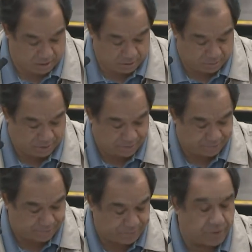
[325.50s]

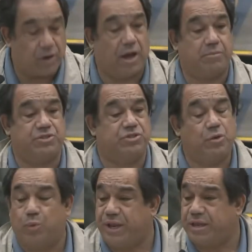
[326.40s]
Well, I'm
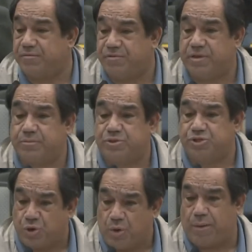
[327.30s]
still waiting for them to
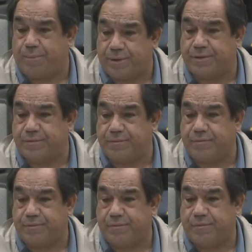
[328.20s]
show up.
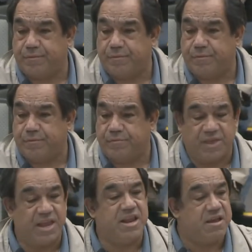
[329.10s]

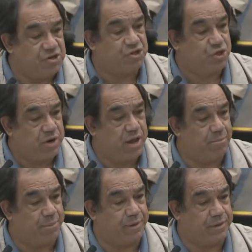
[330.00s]
They never showed up.